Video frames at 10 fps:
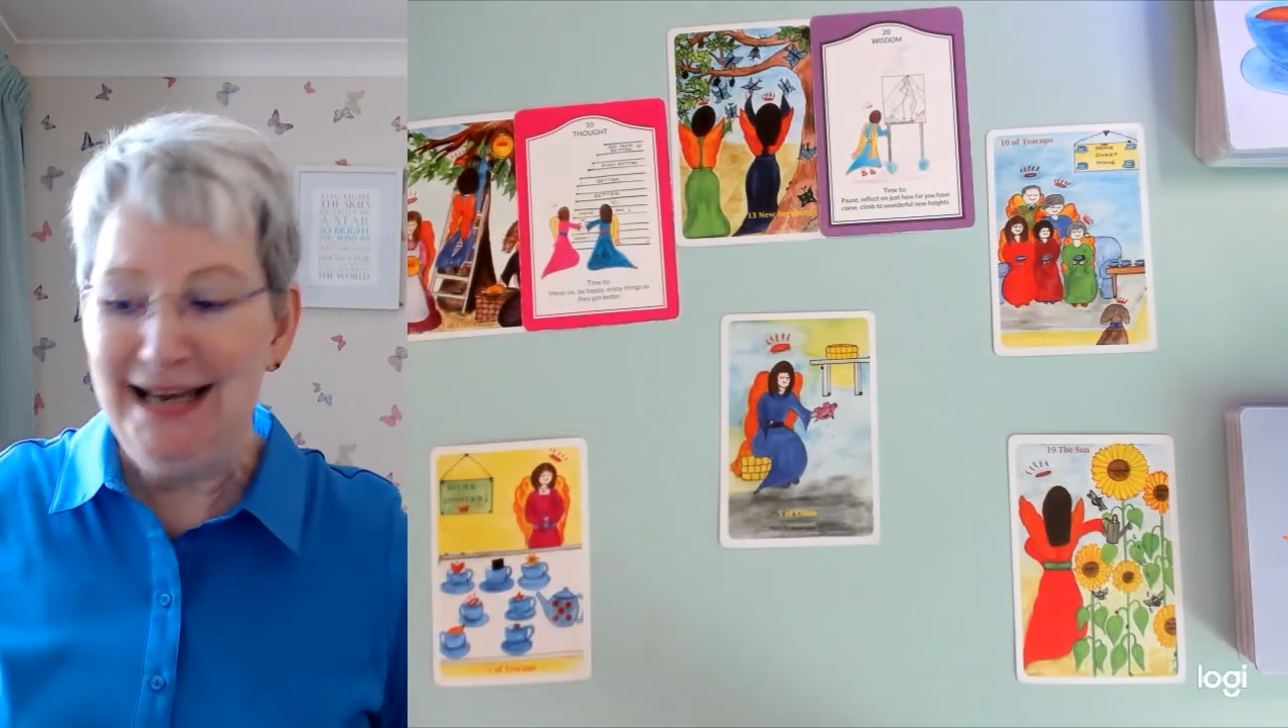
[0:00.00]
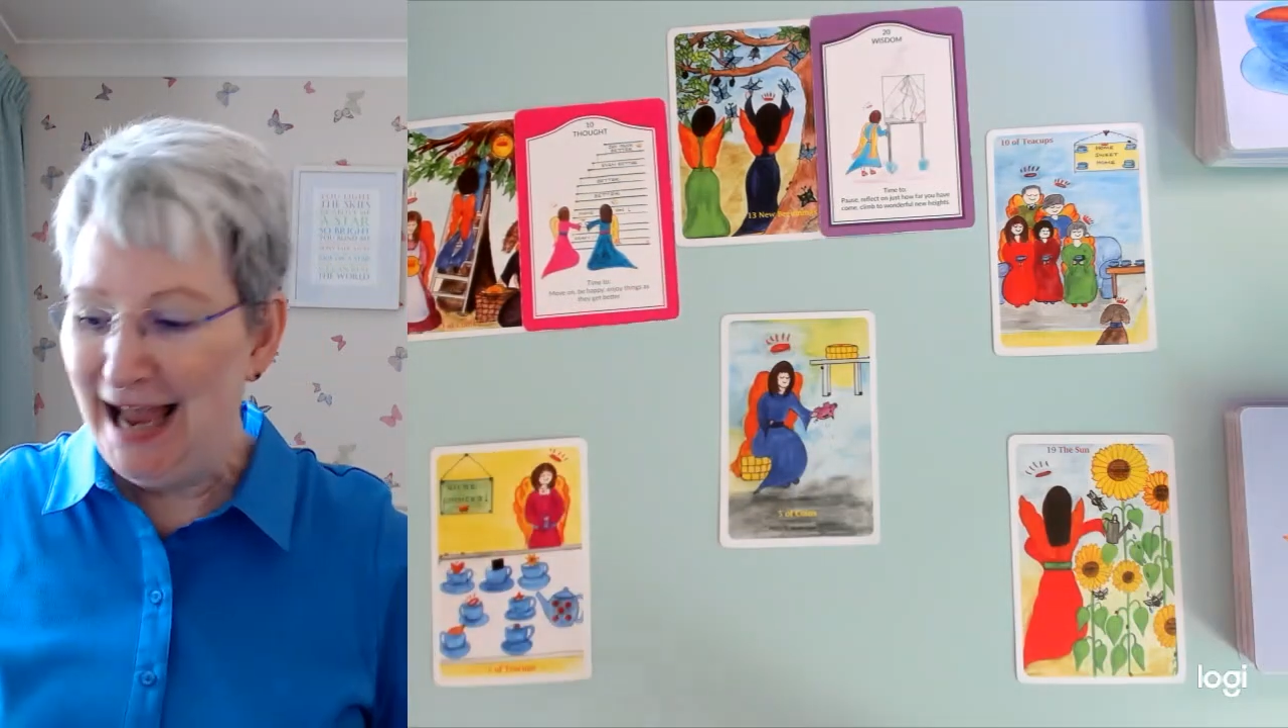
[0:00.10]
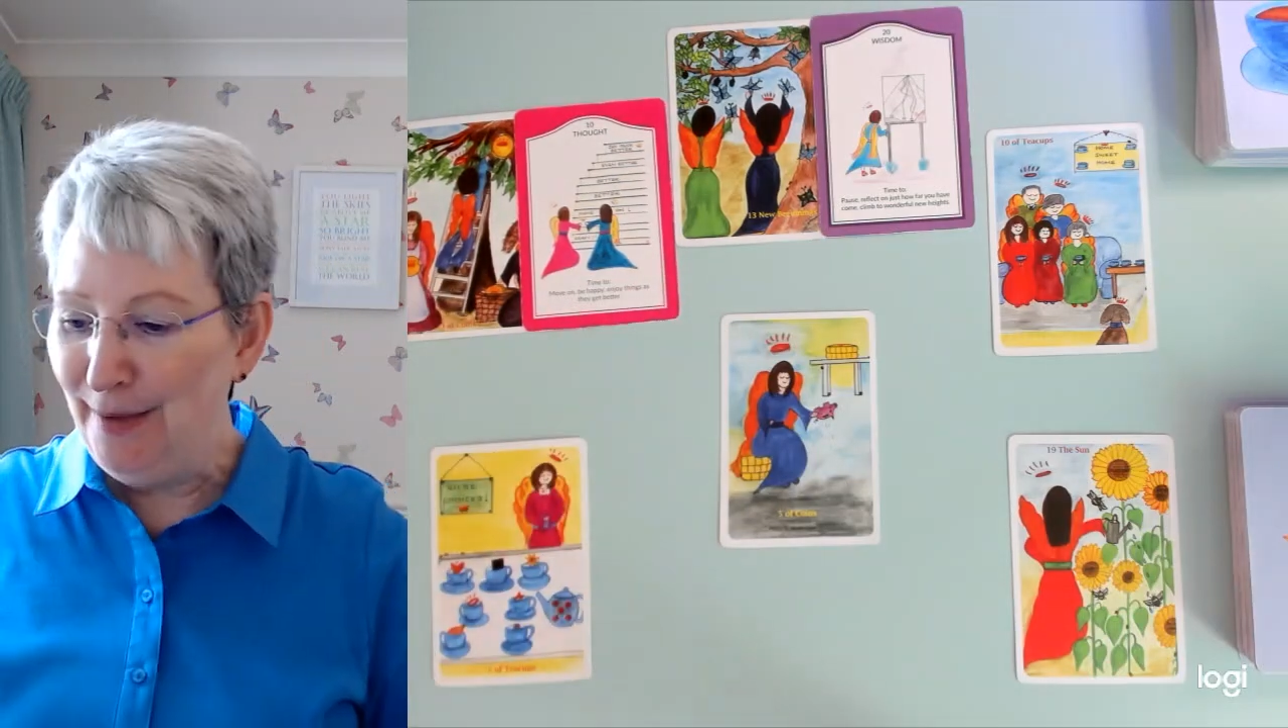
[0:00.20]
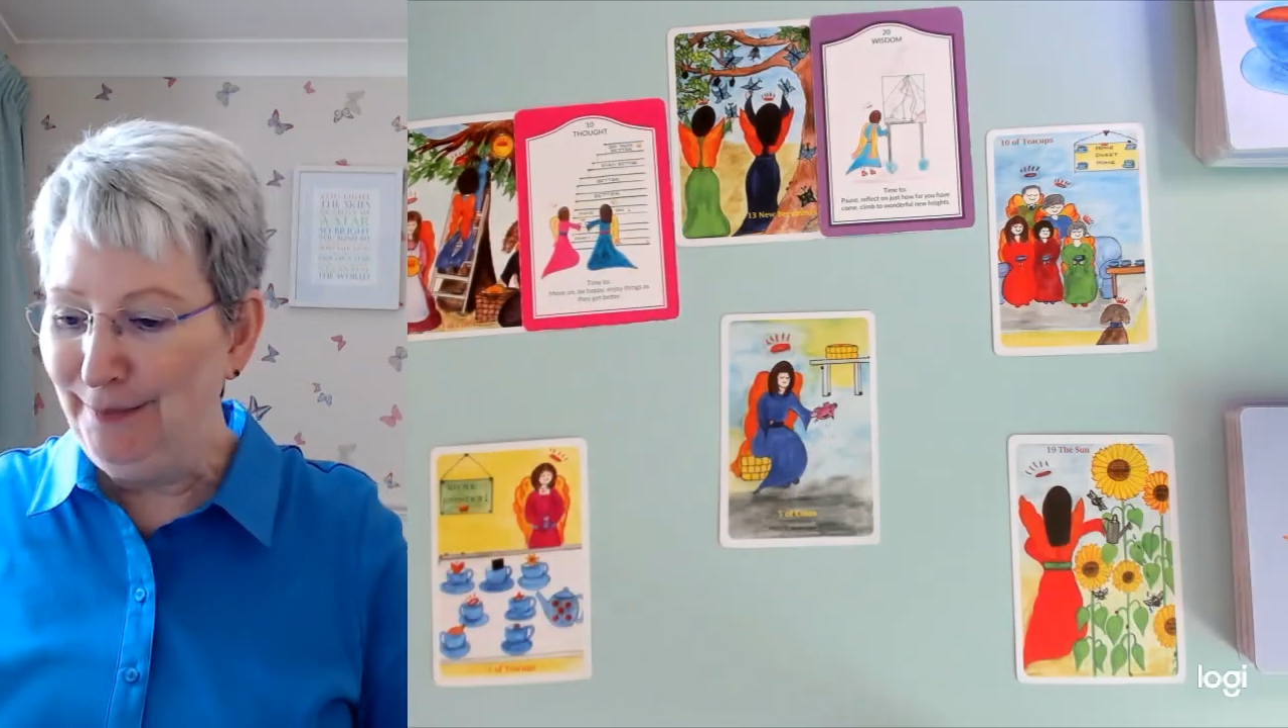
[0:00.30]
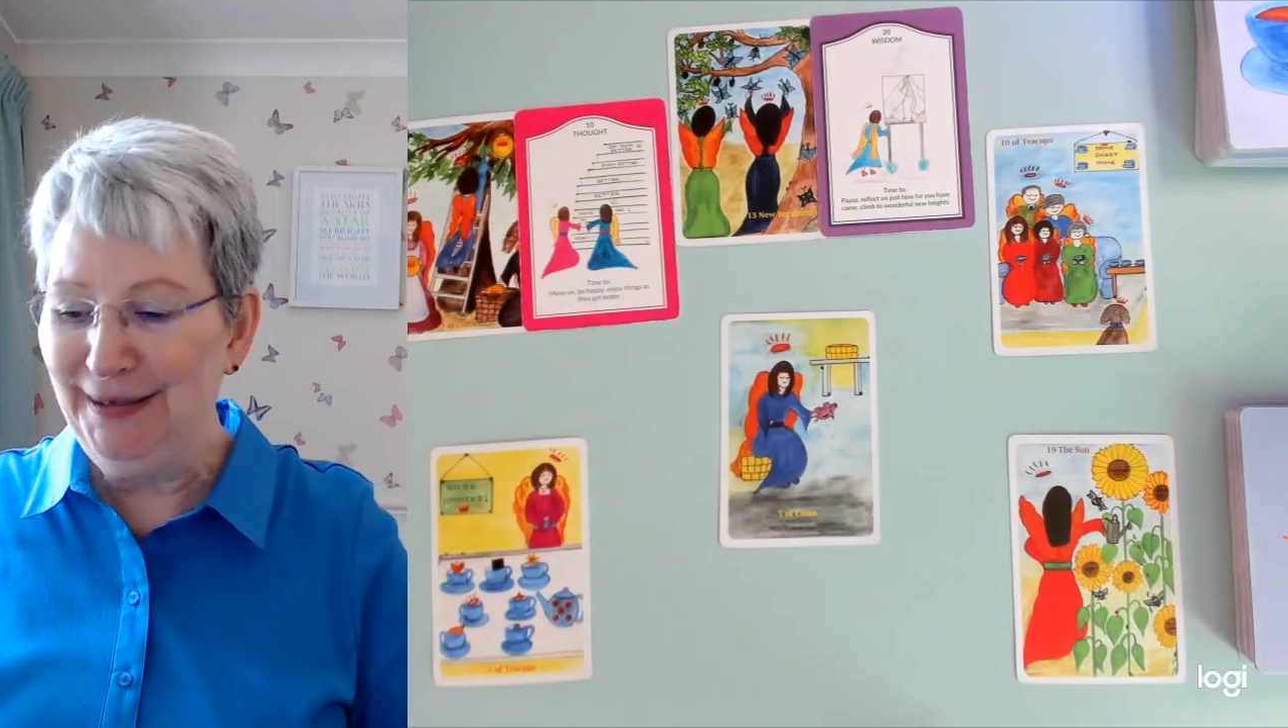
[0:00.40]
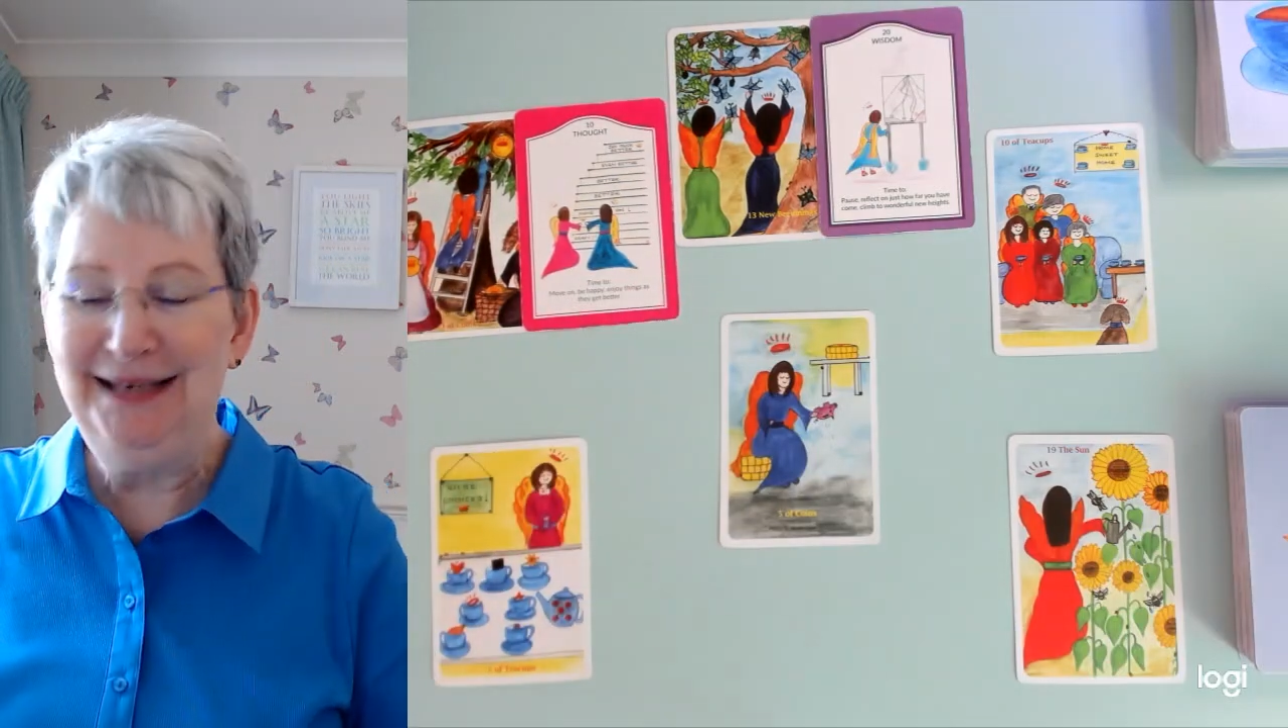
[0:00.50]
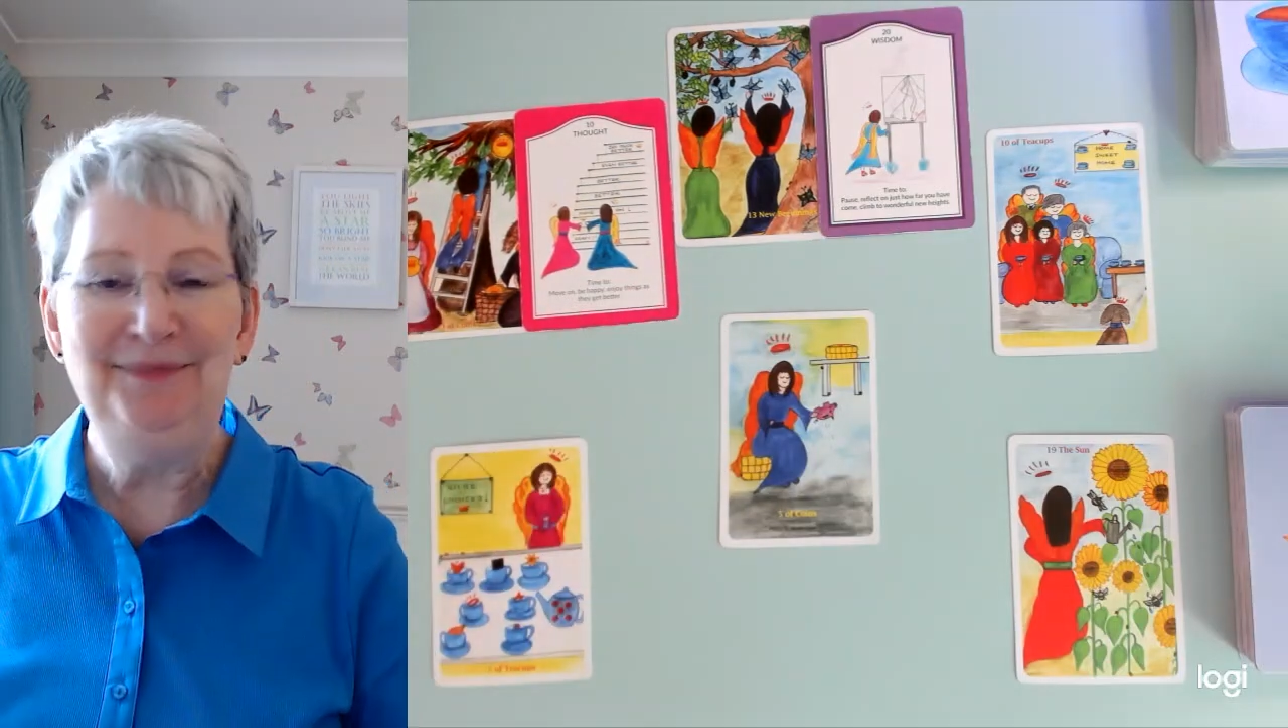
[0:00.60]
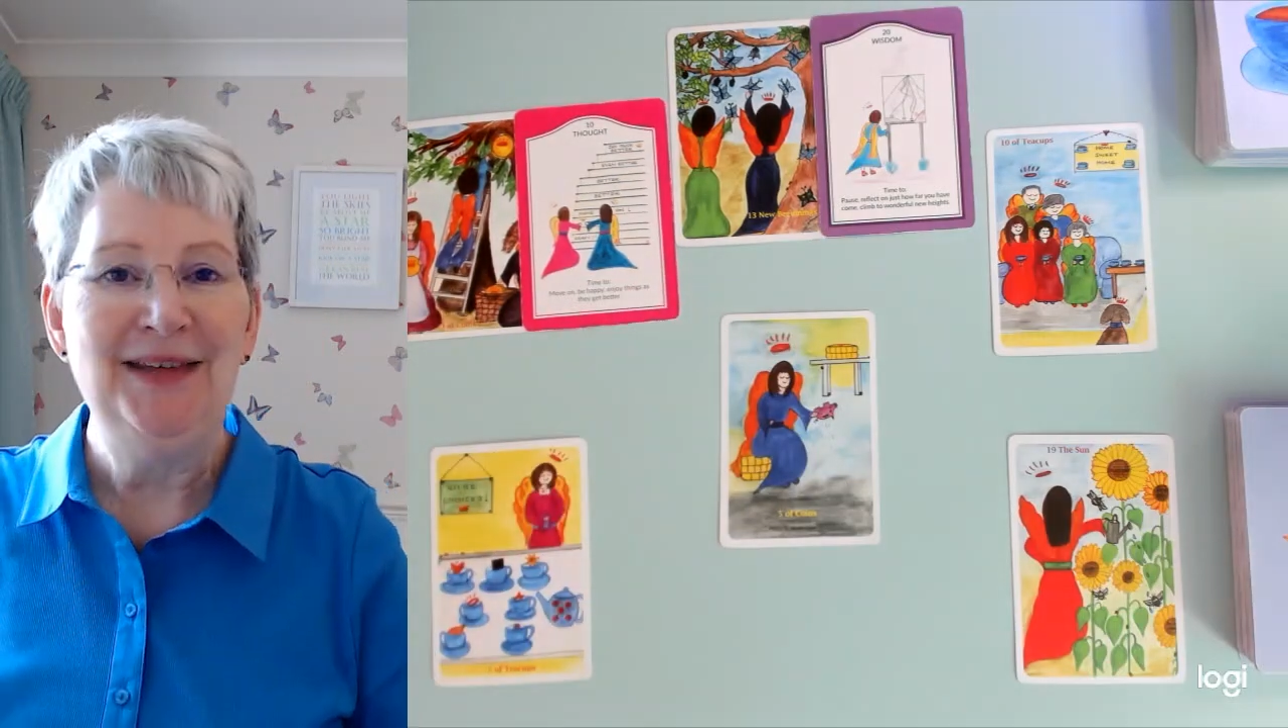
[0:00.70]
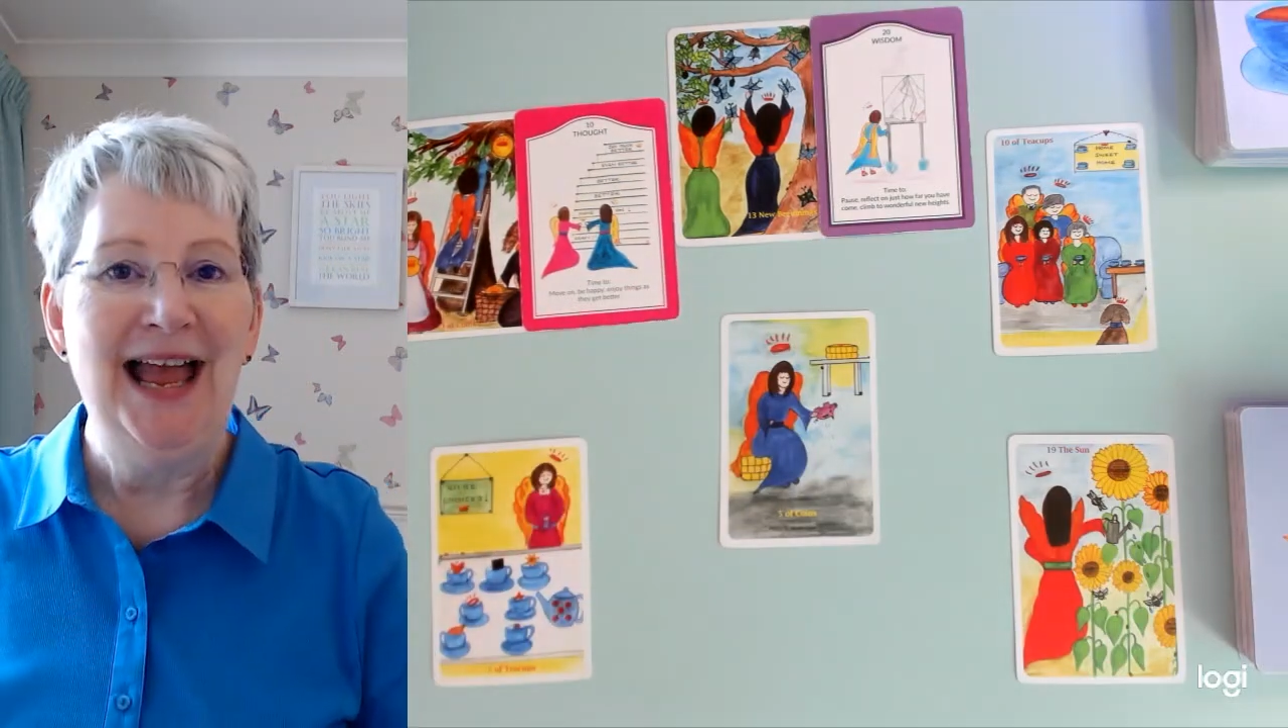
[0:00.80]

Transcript: happy